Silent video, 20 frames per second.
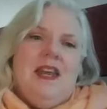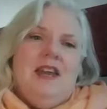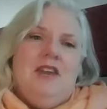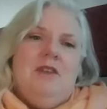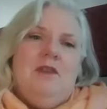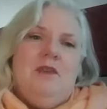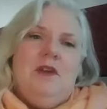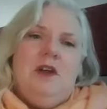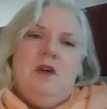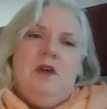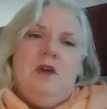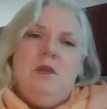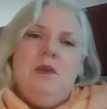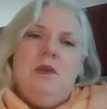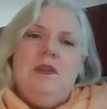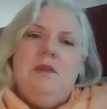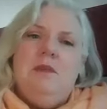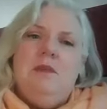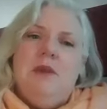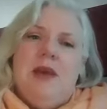If we
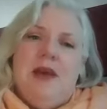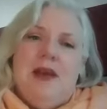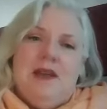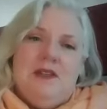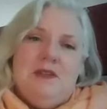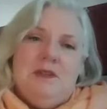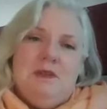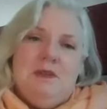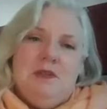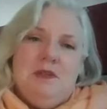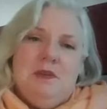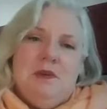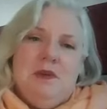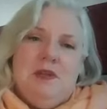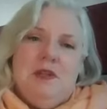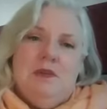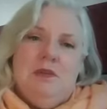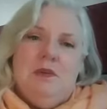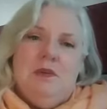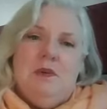open the paths
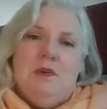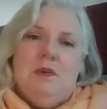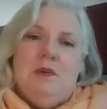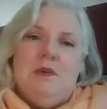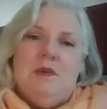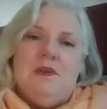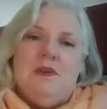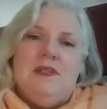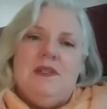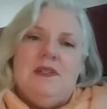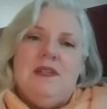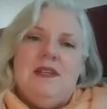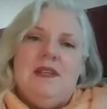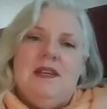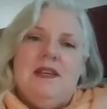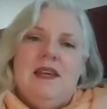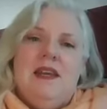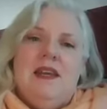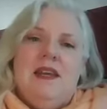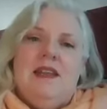between the pools,
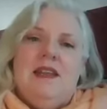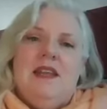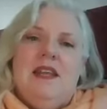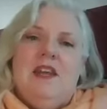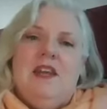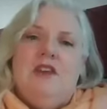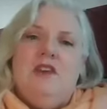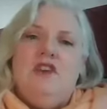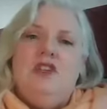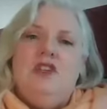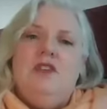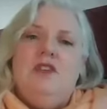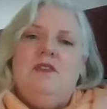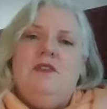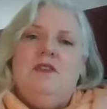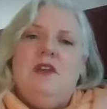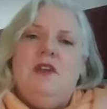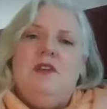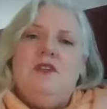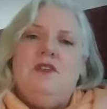the energy
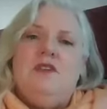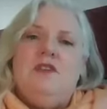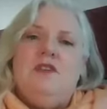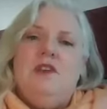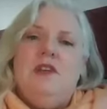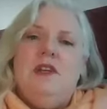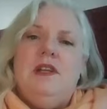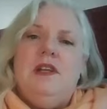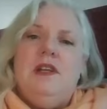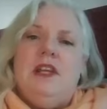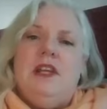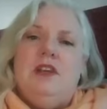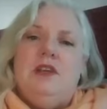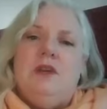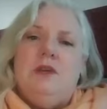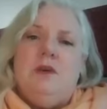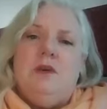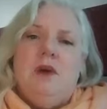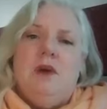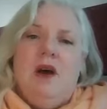flows freely
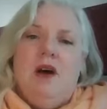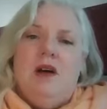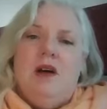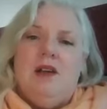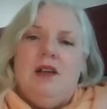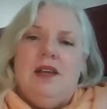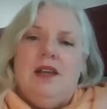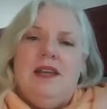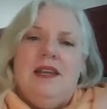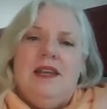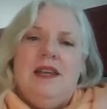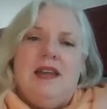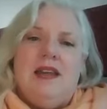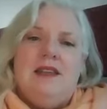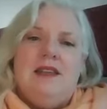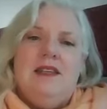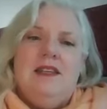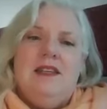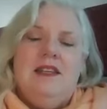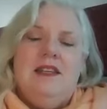through all,
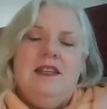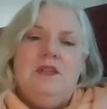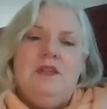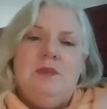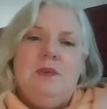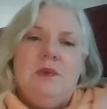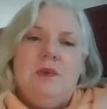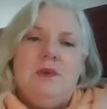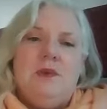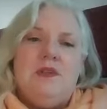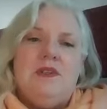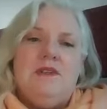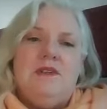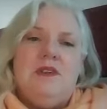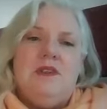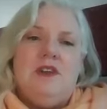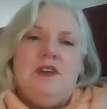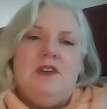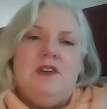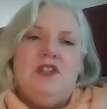connecting these pools of
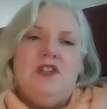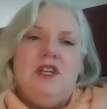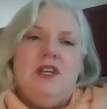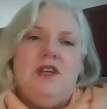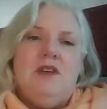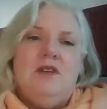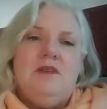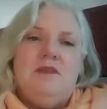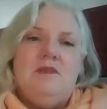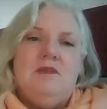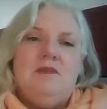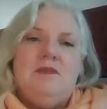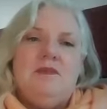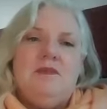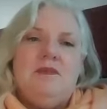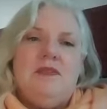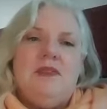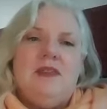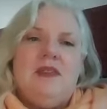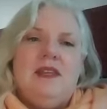energy.
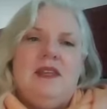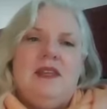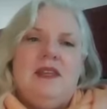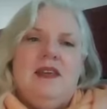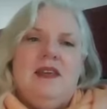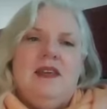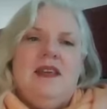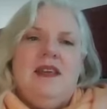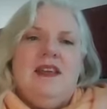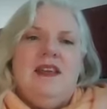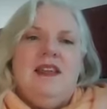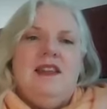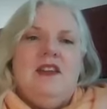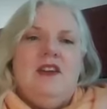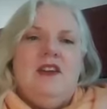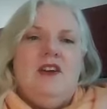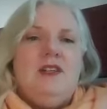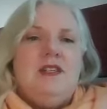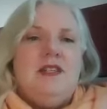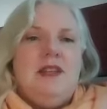
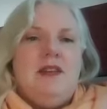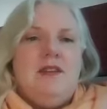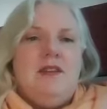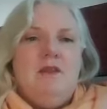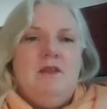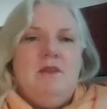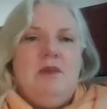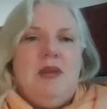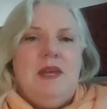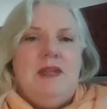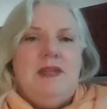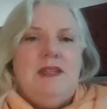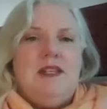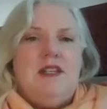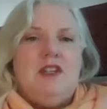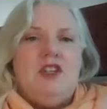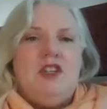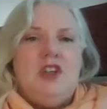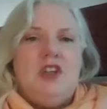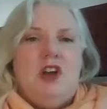There are 7
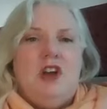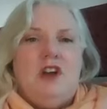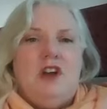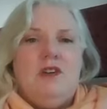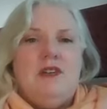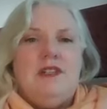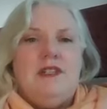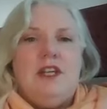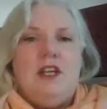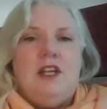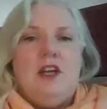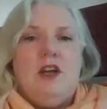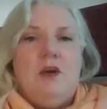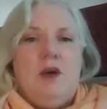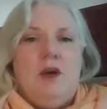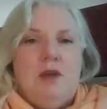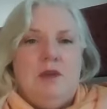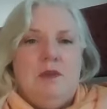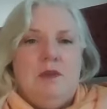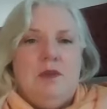basic chakras that
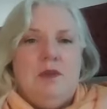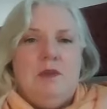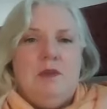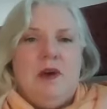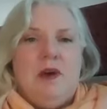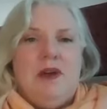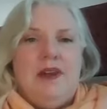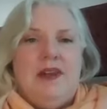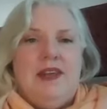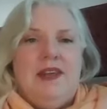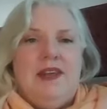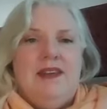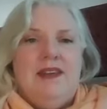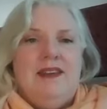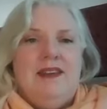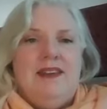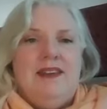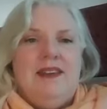go up the body,